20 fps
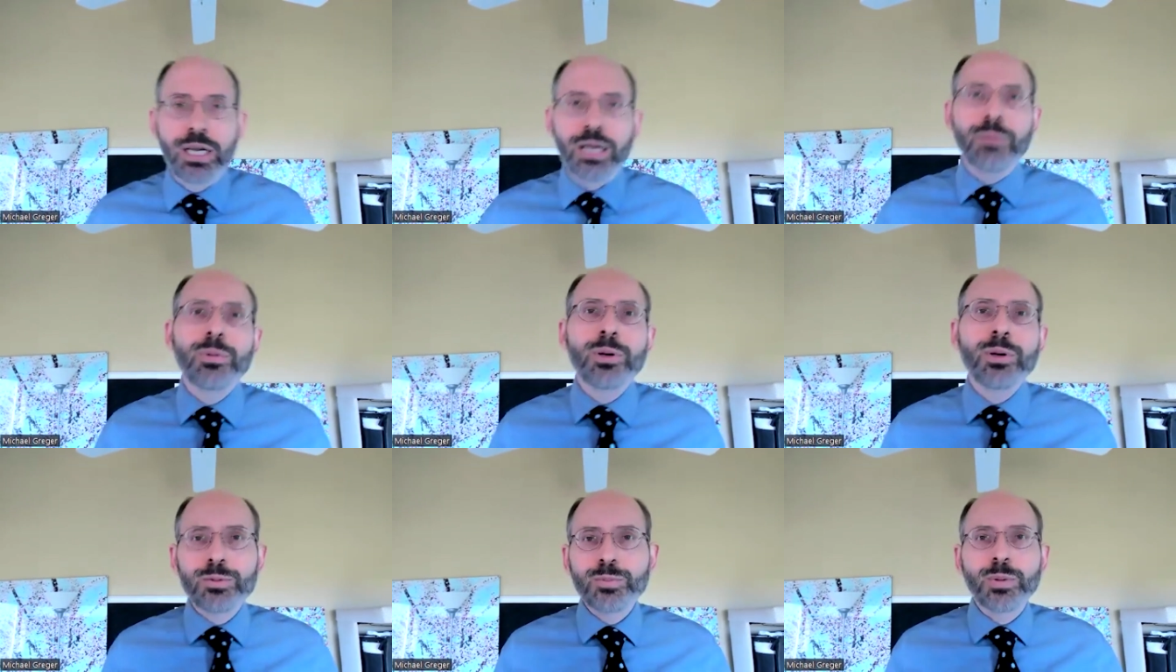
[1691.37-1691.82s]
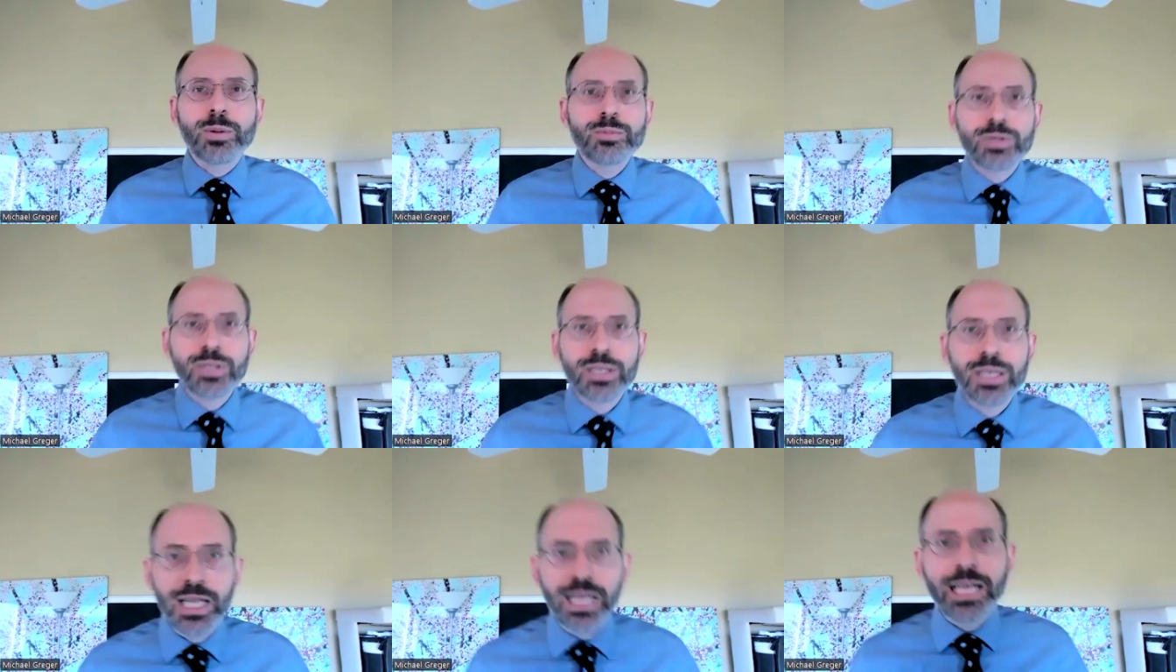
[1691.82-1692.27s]
it was published in
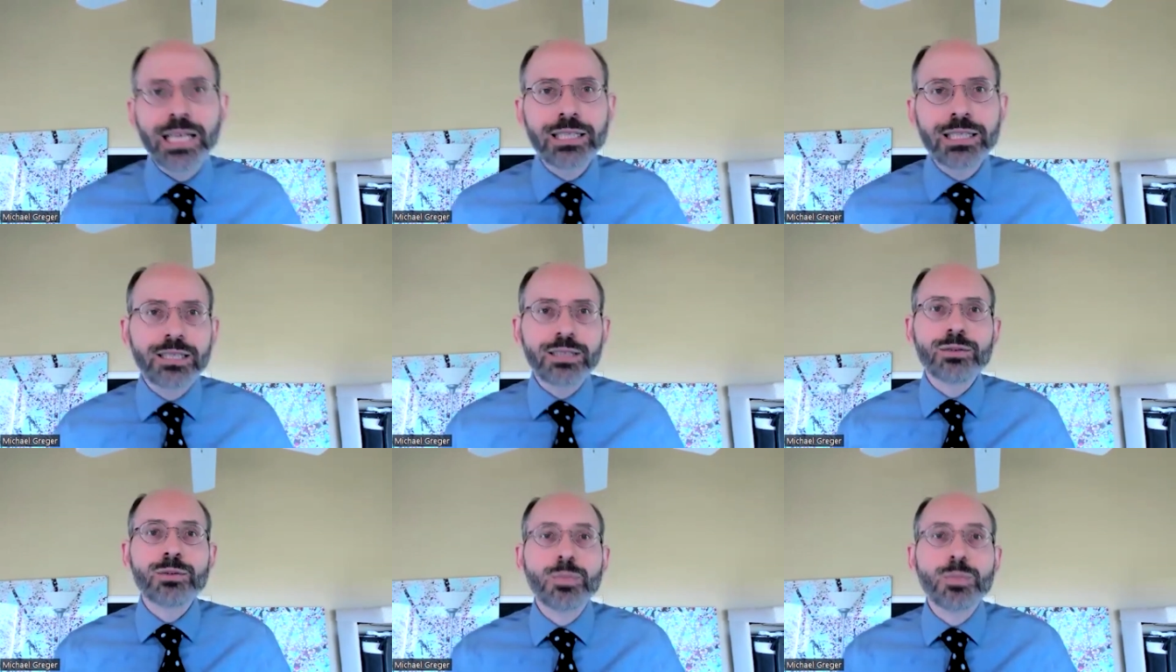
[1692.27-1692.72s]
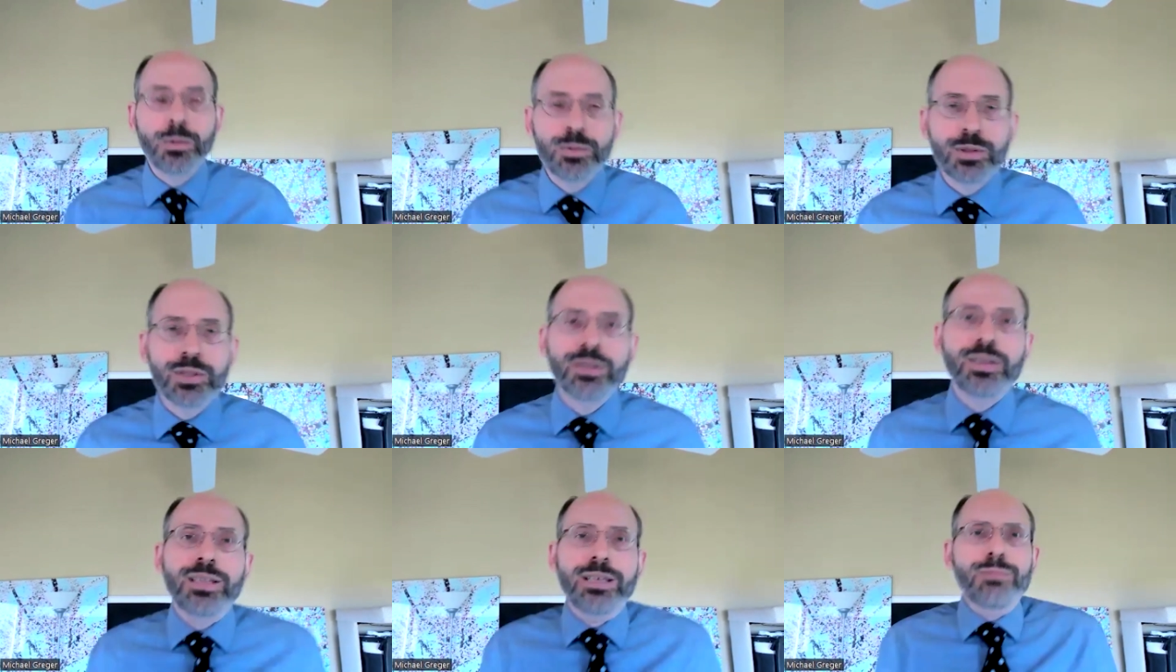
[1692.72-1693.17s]
Lancet, it was published in
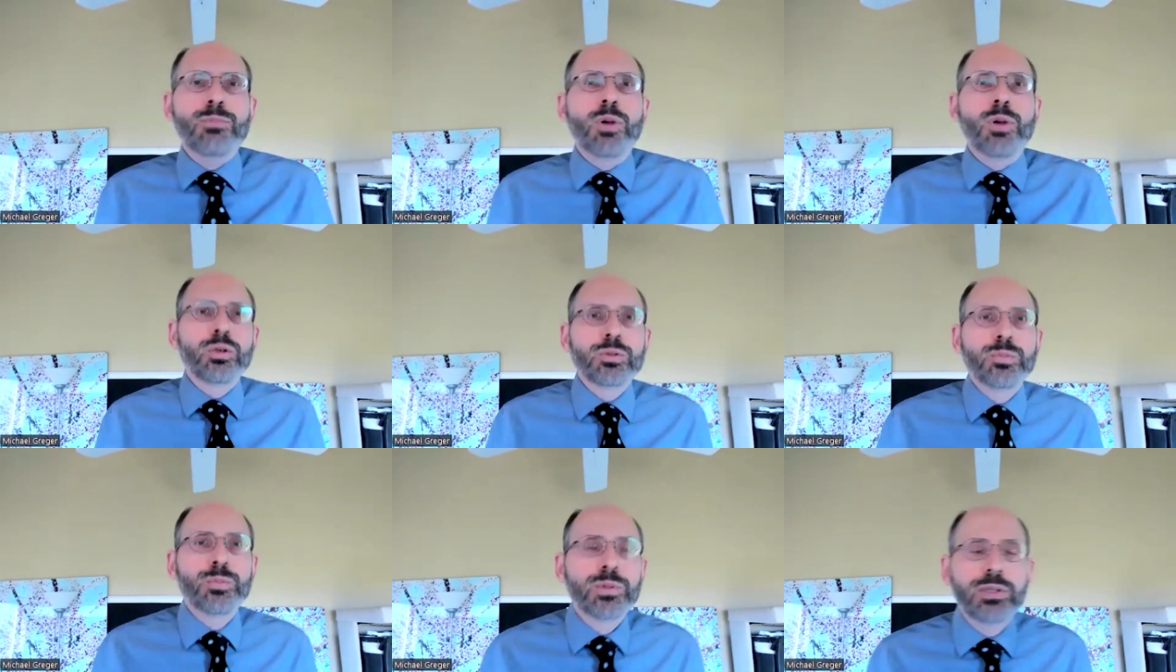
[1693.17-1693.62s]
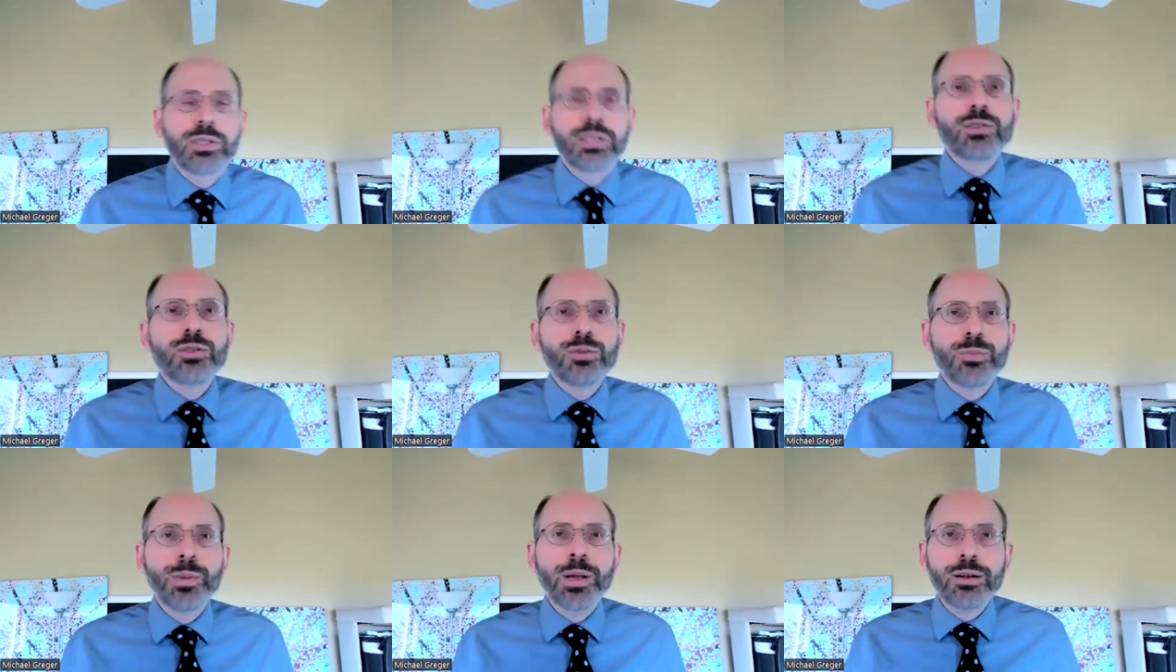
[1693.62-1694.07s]
the most prestigious
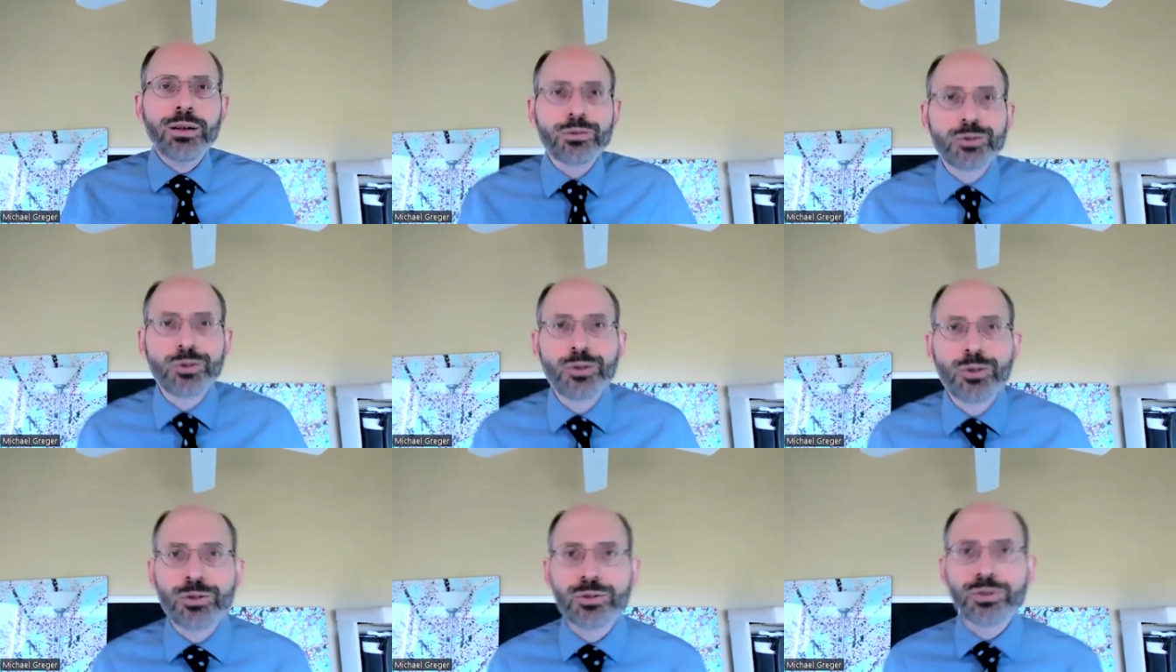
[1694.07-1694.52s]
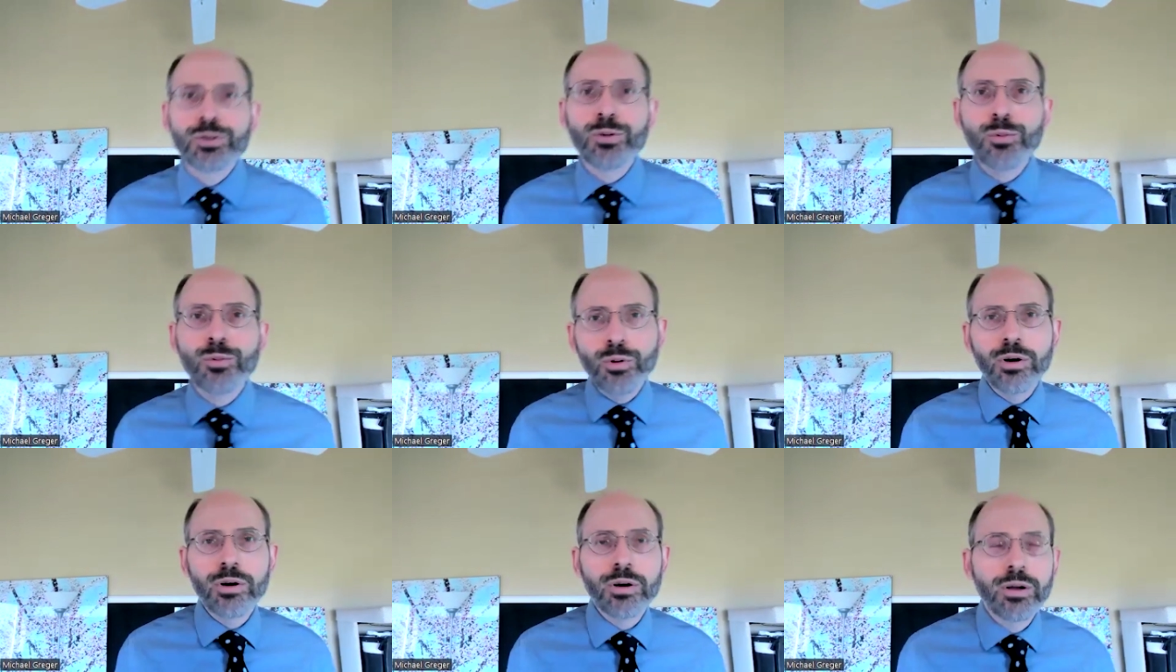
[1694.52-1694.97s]
medical journals in the
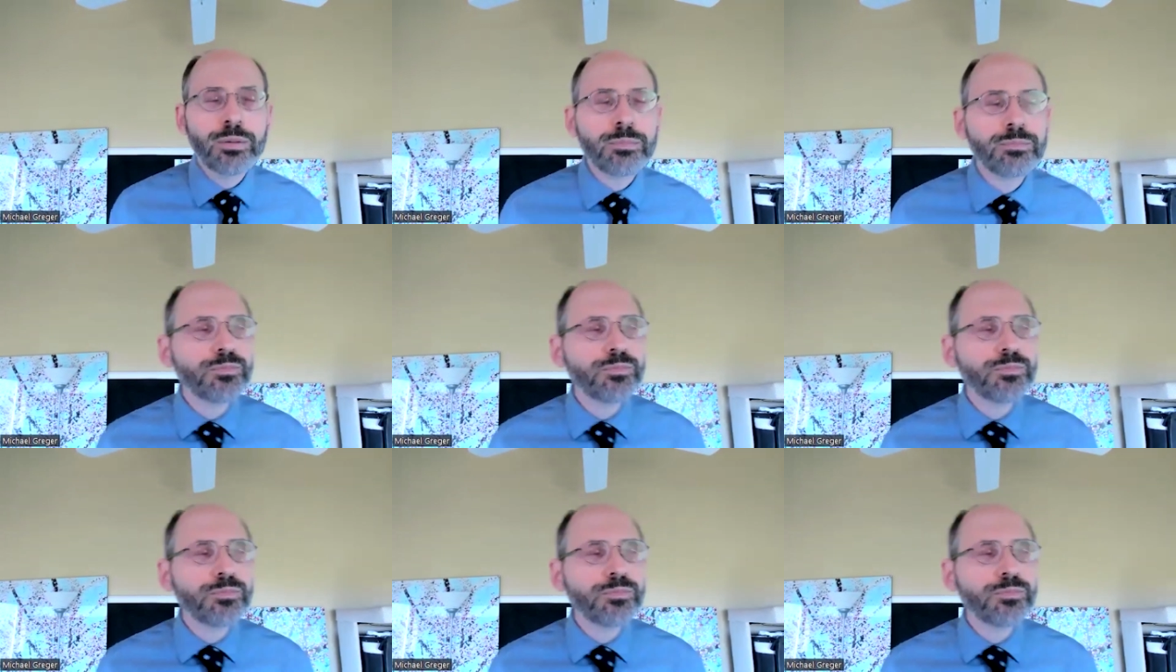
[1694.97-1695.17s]
world.